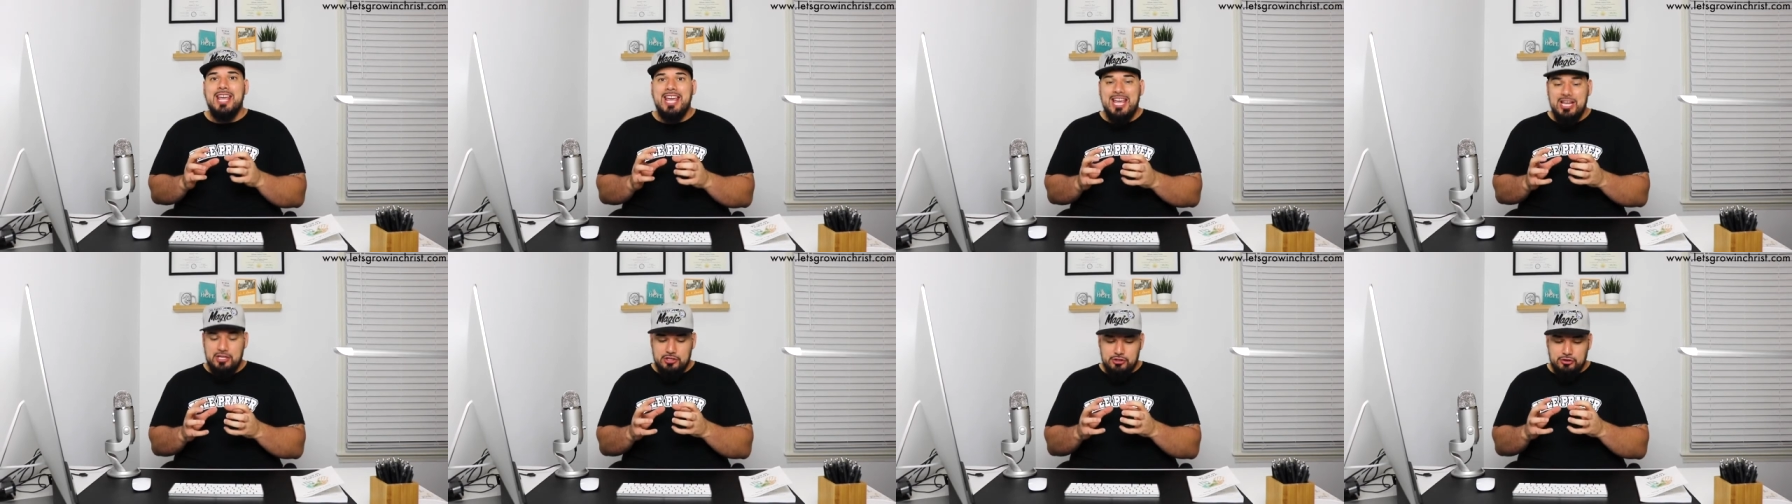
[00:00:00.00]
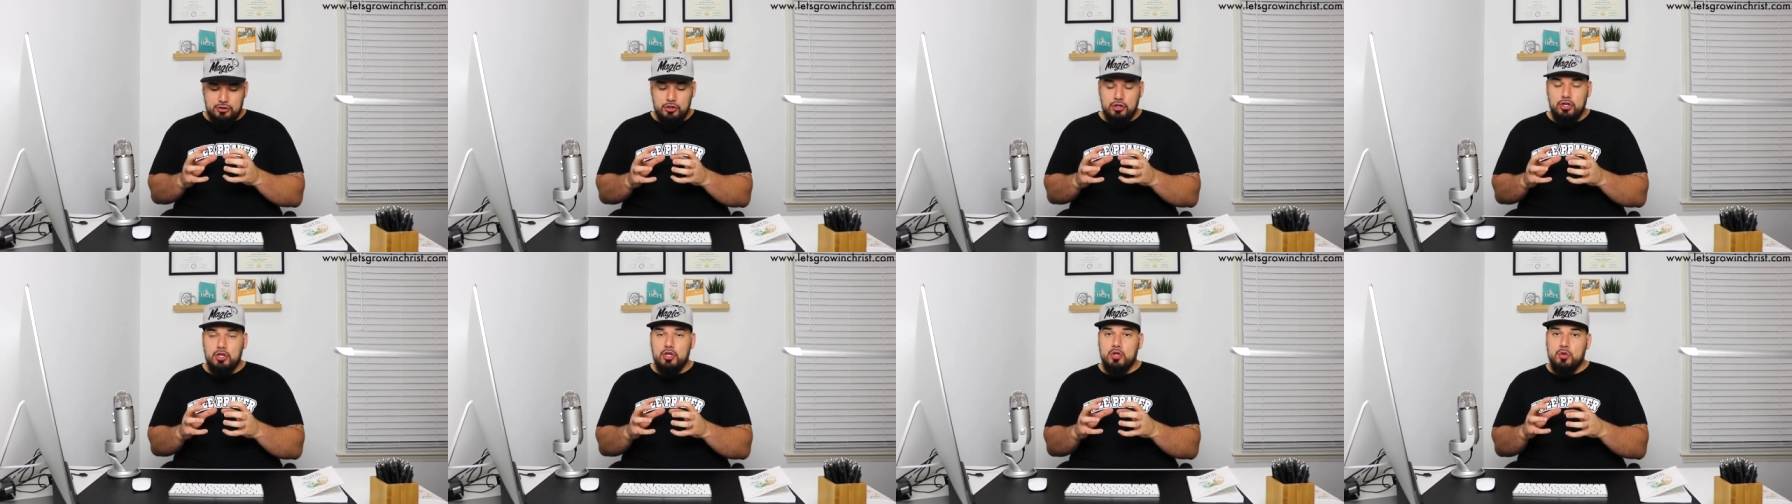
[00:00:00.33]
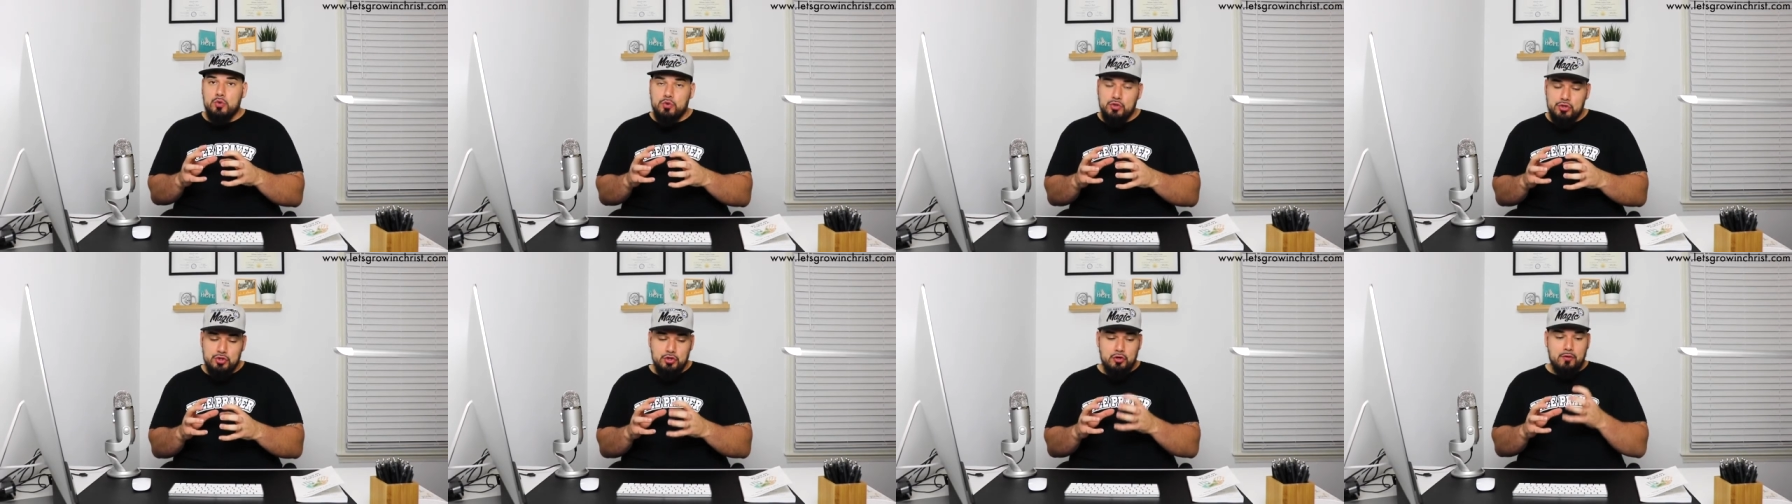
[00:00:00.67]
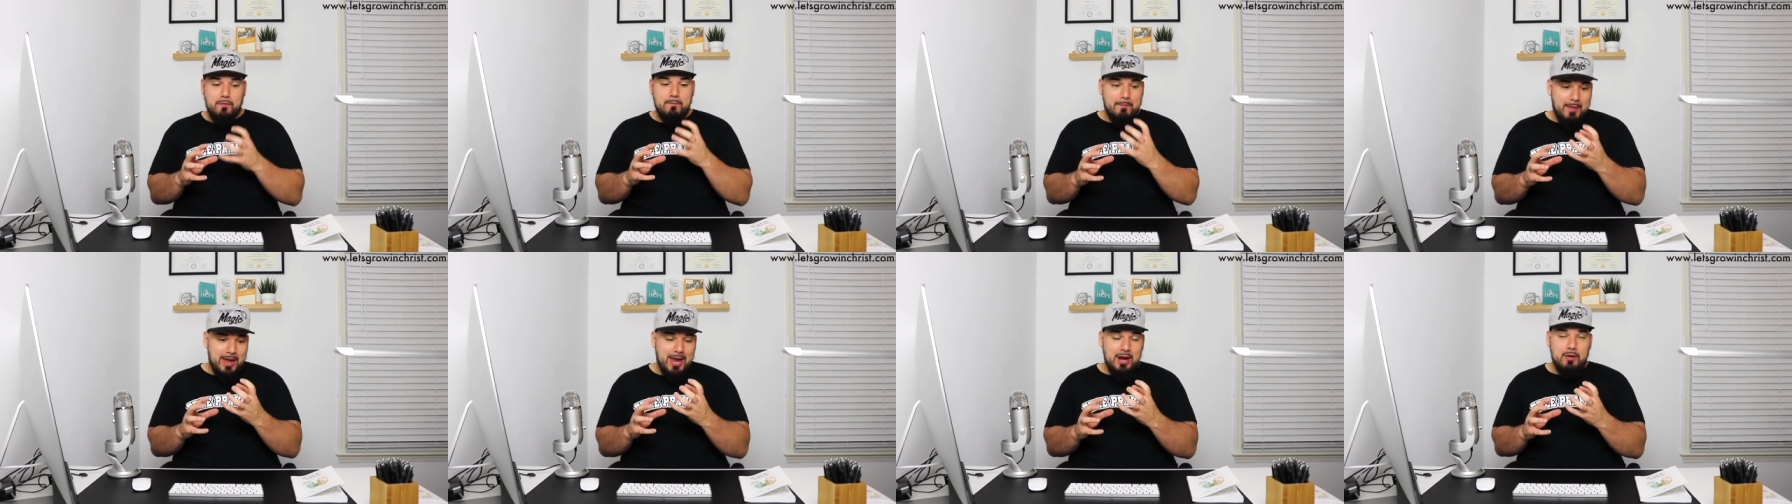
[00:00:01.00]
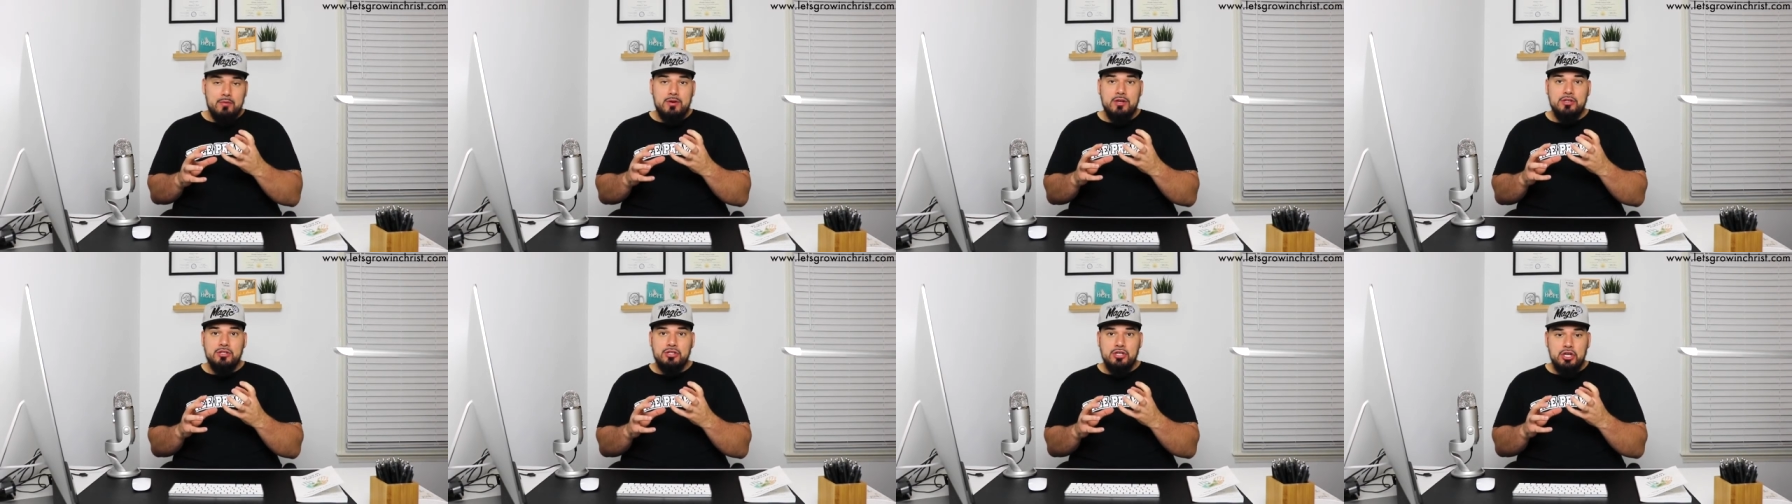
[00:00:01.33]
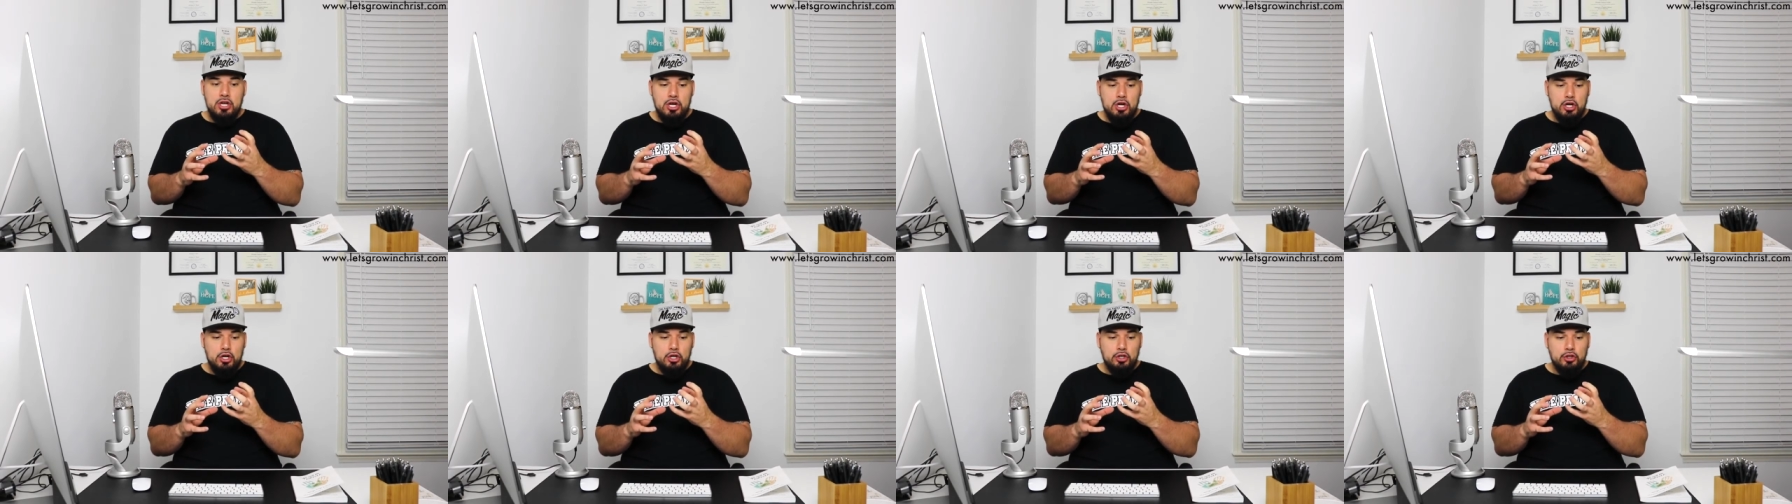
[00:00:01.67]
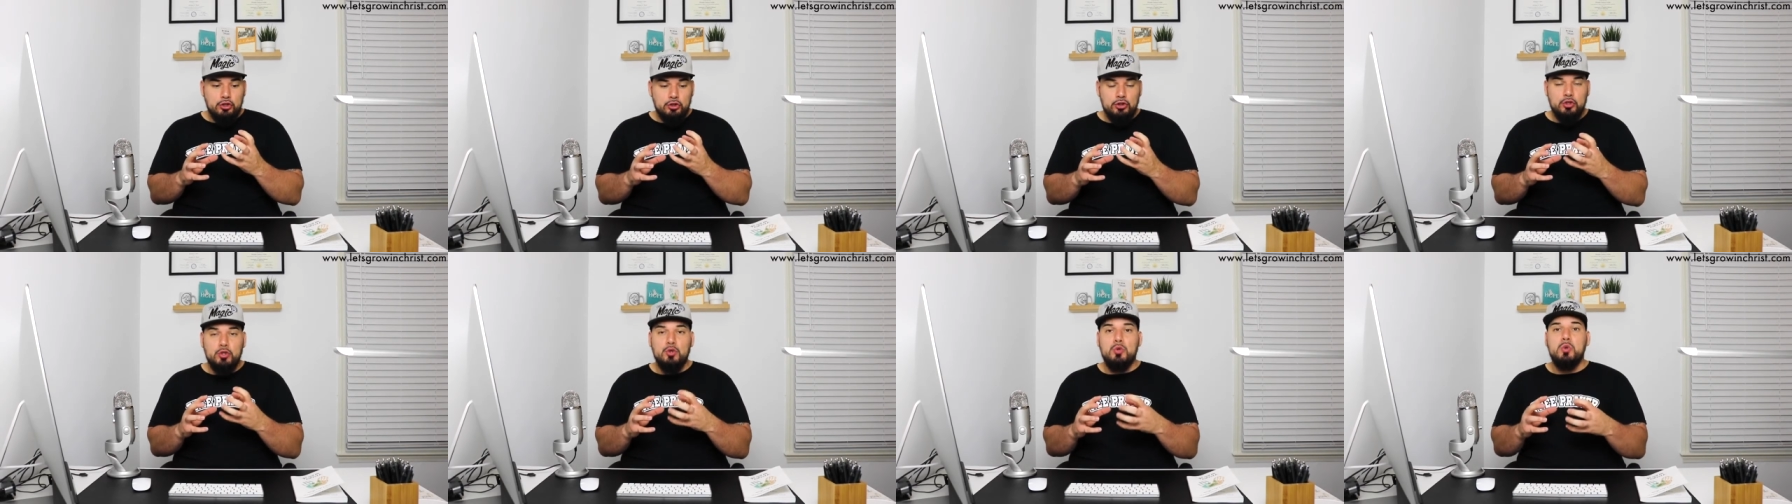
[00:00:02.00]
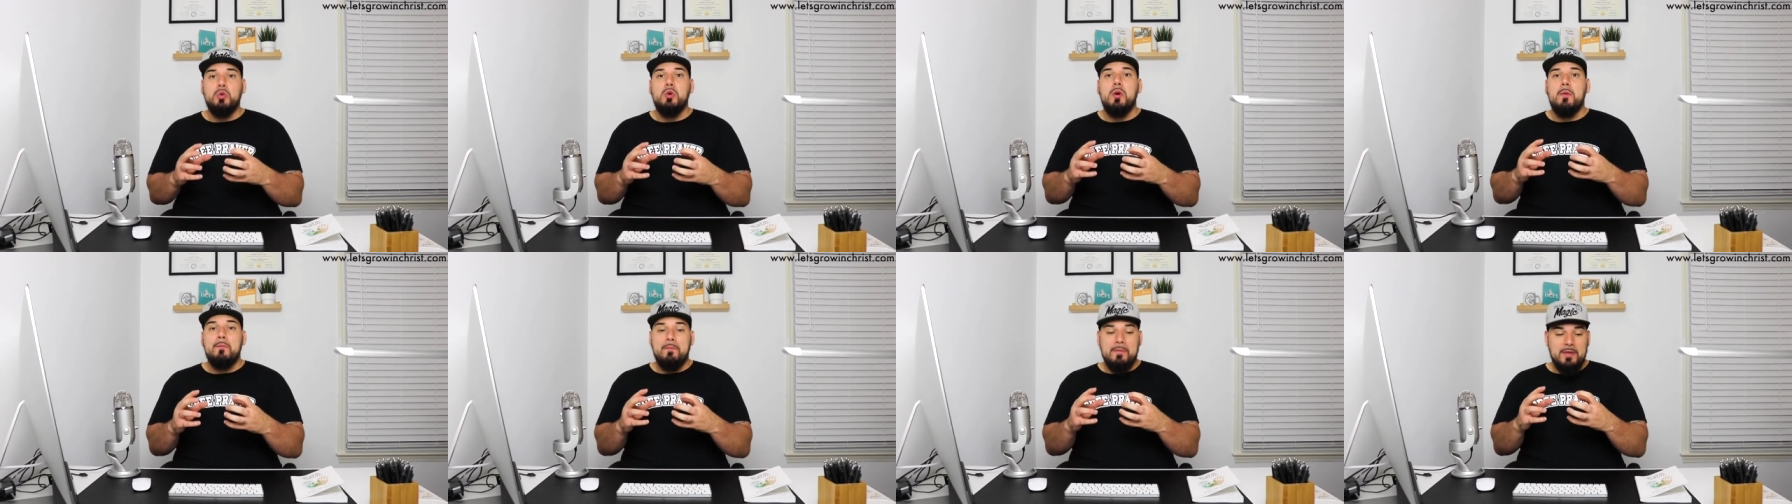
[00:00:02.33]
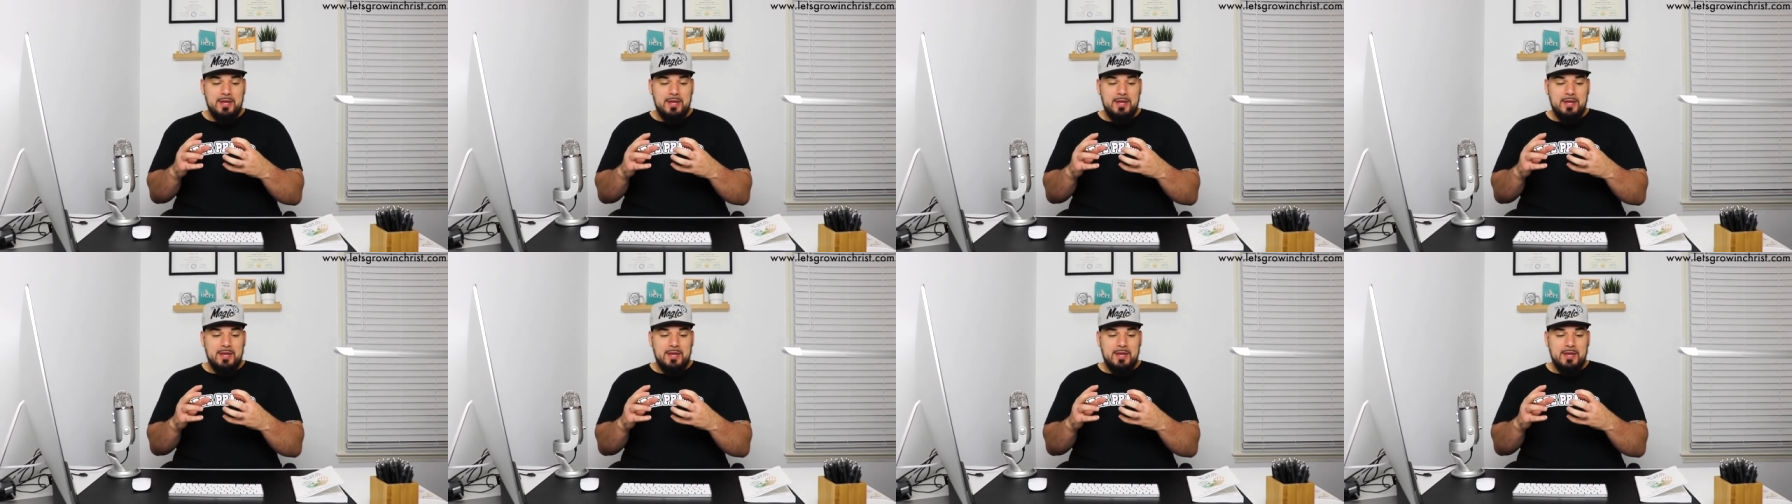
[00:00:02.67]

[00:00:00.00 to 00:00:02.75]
is to use your marriage to